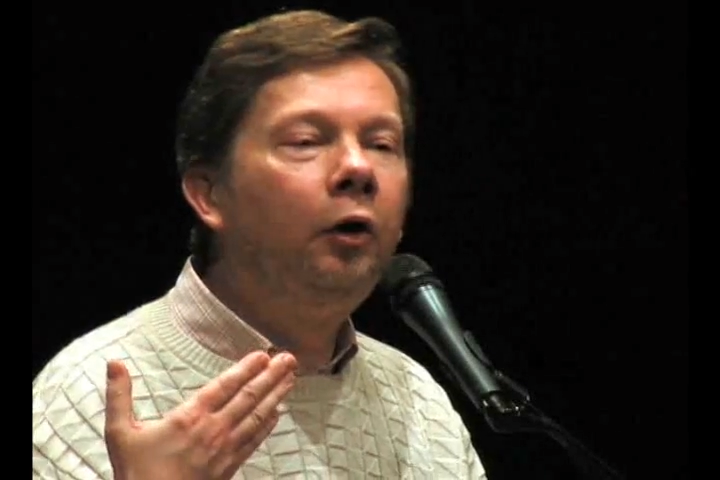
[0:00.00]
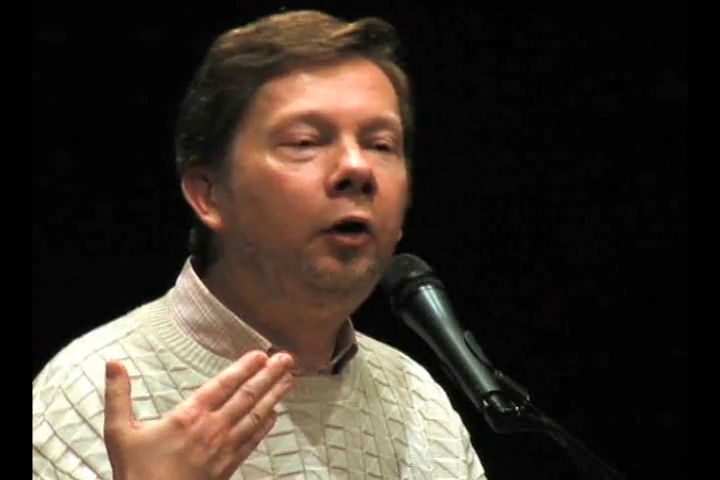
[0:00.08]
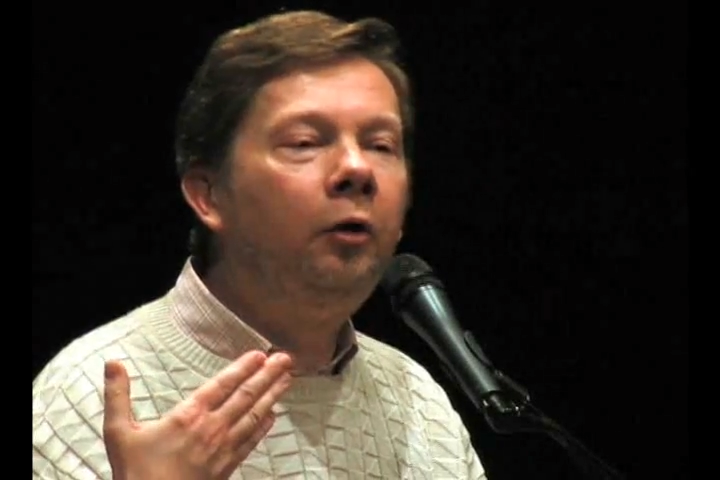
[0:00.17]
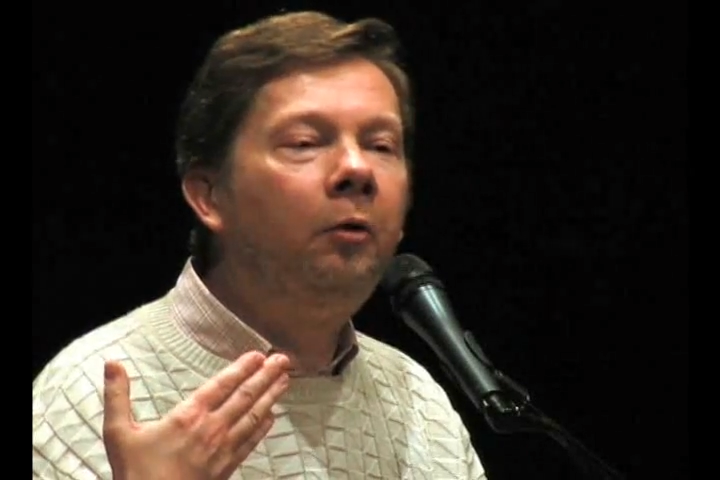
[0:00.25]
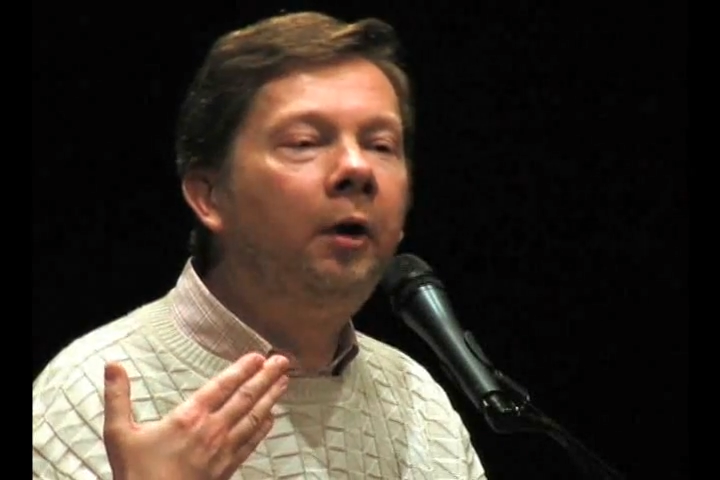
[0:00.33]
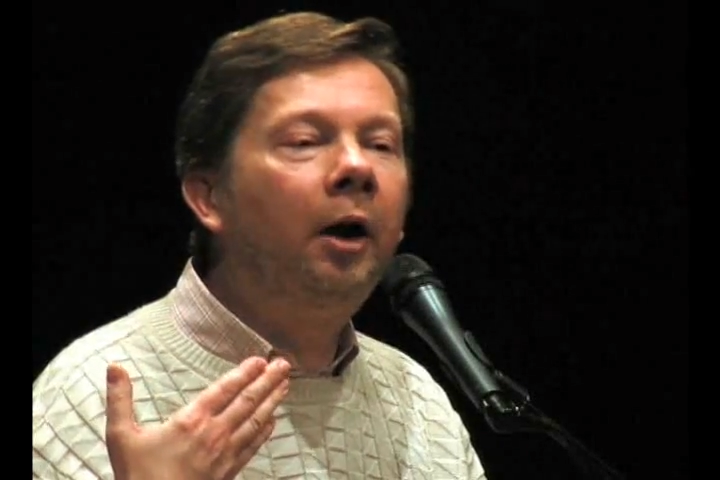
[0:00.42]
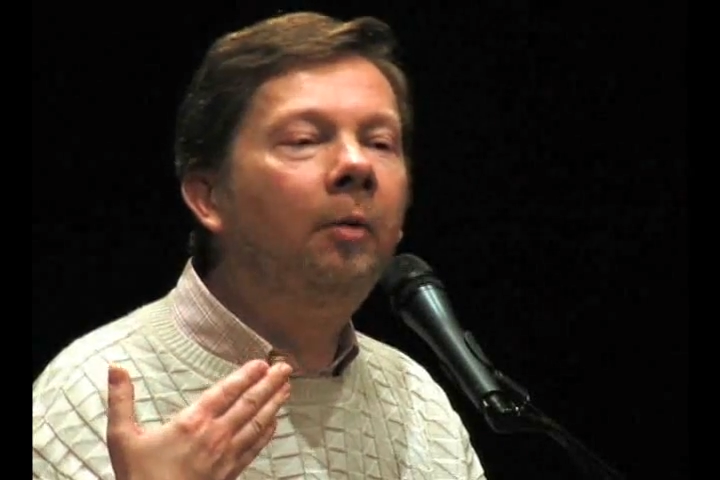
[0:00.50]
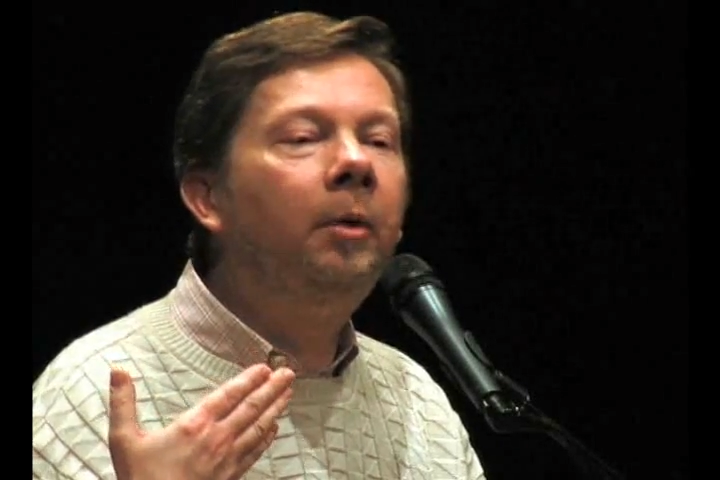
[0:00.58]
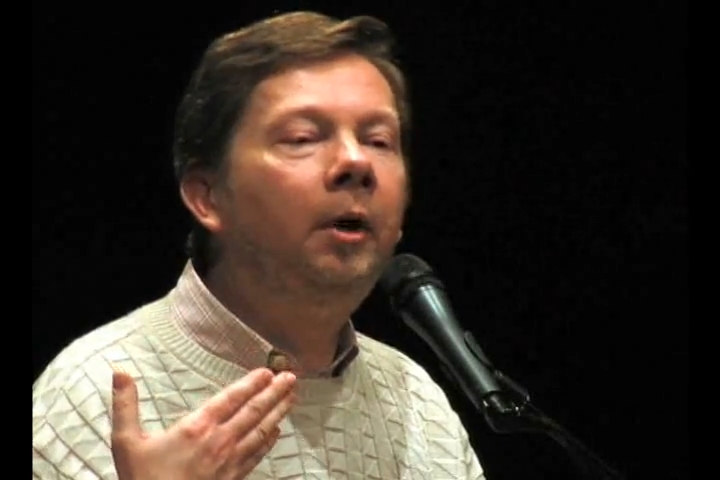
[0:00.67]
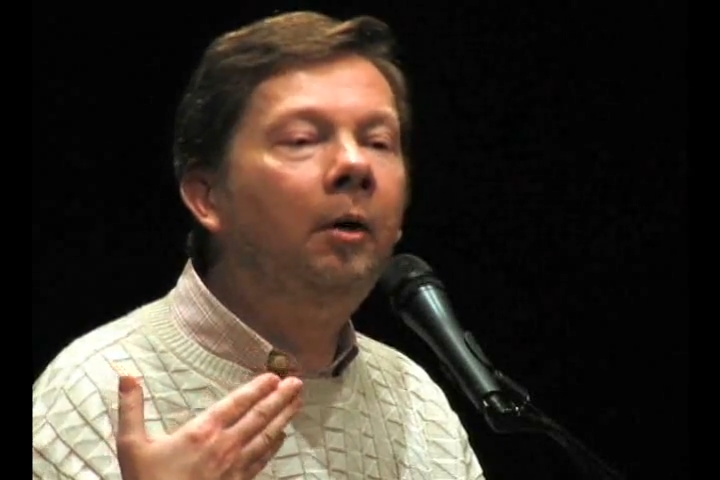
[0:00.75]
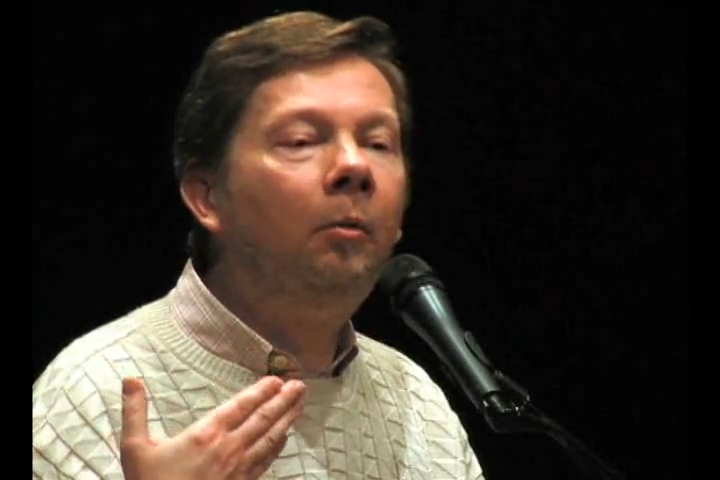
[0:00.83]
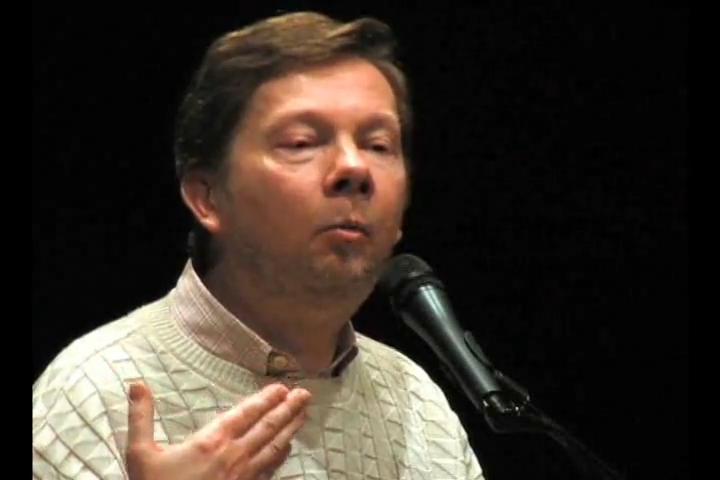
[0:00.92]
you can
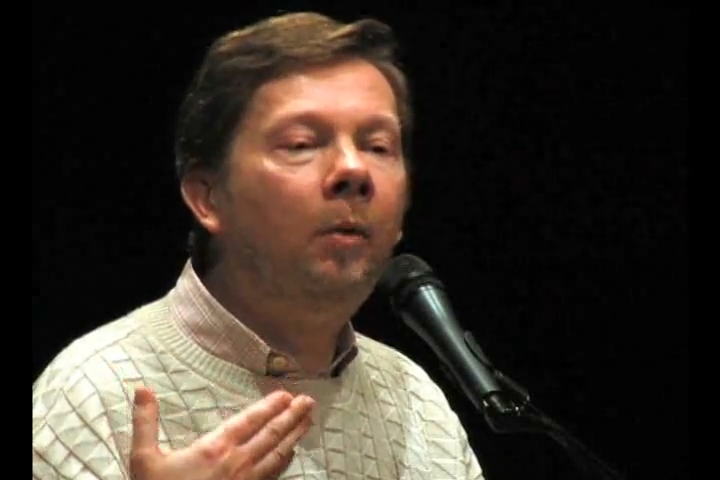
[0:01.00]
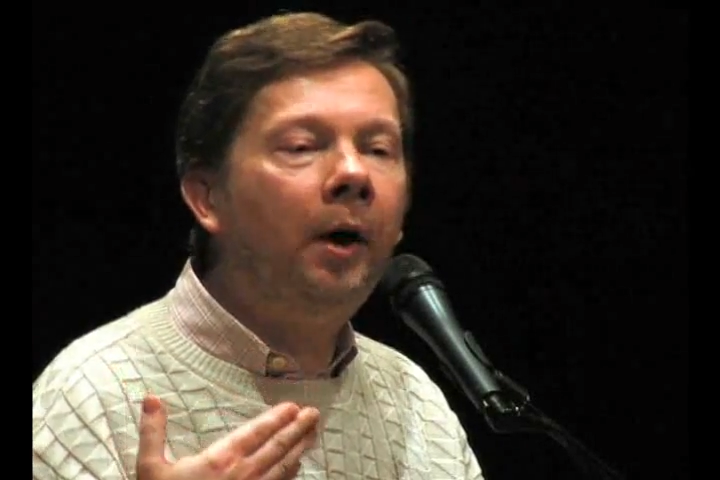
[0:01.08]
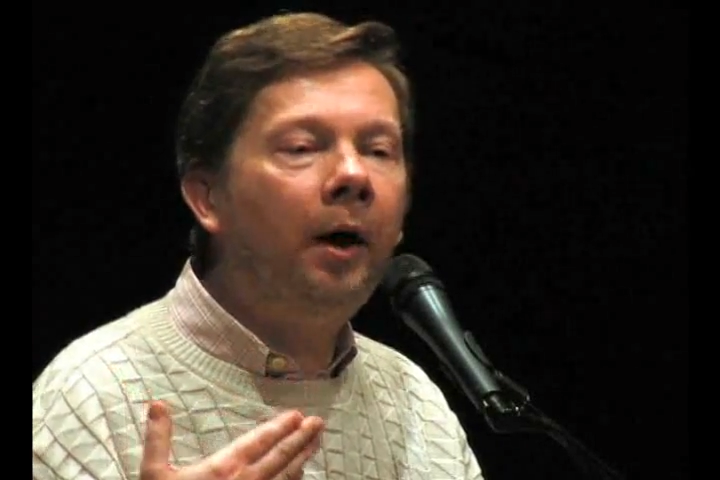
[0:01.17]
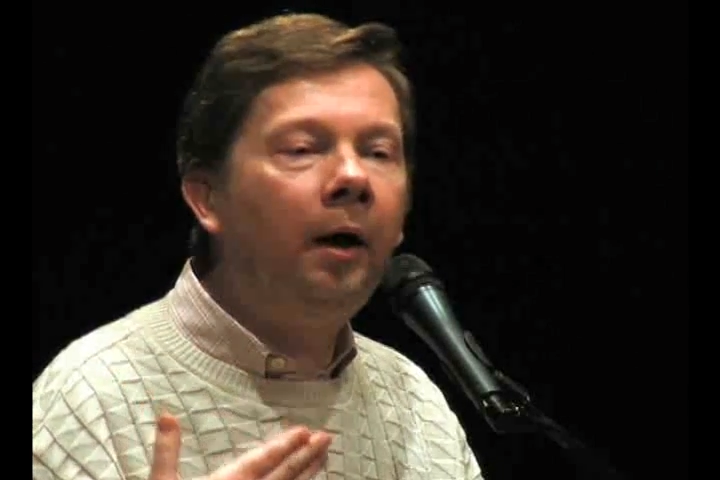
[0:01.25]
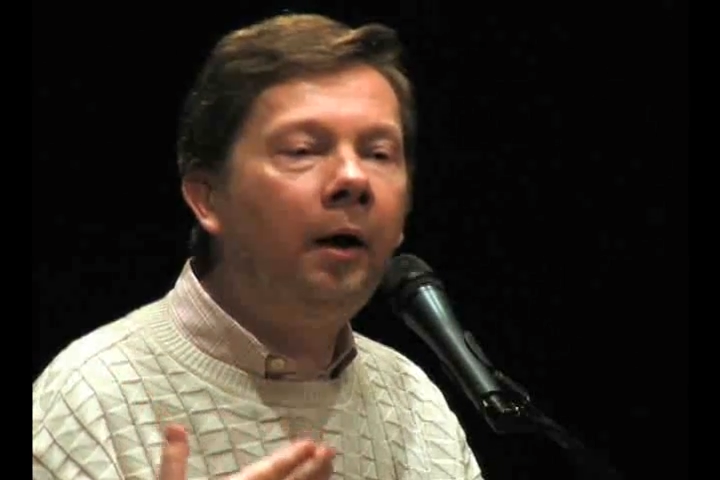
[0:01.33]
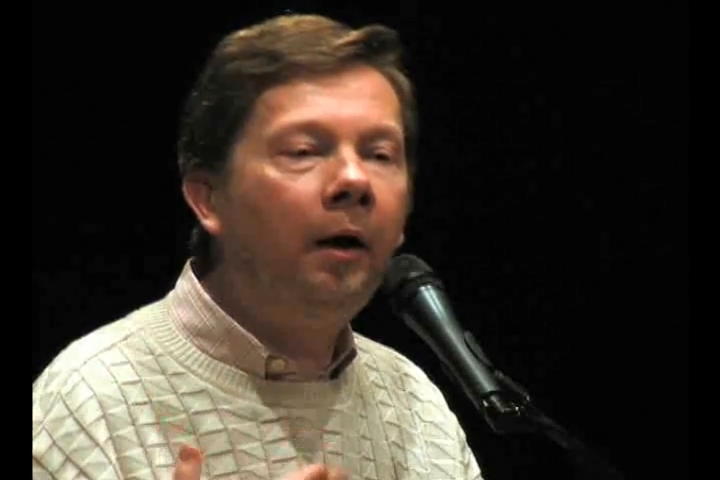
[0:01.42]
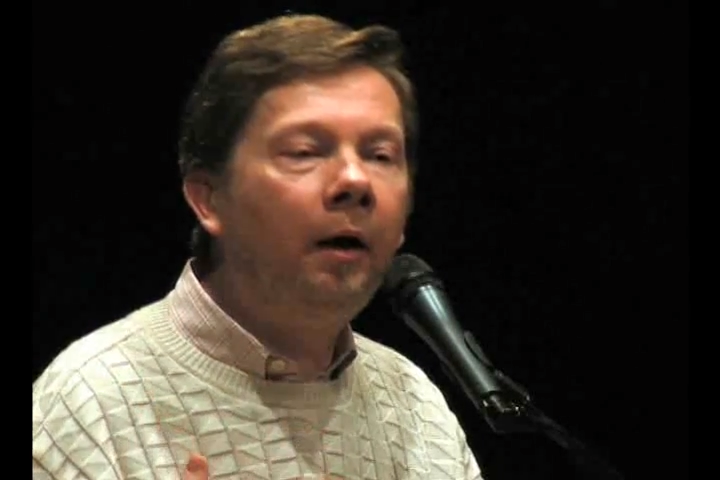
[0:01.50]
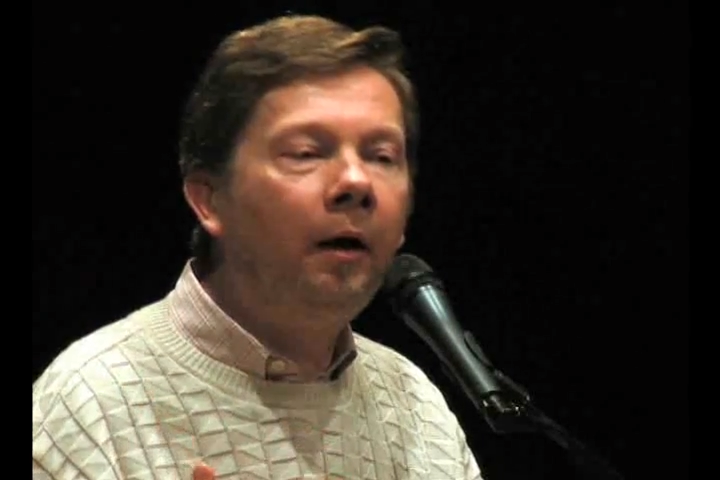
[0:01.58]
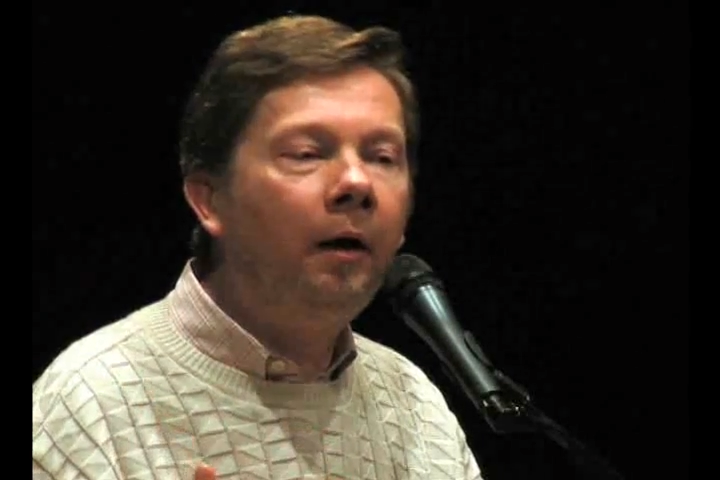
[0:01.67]
be aware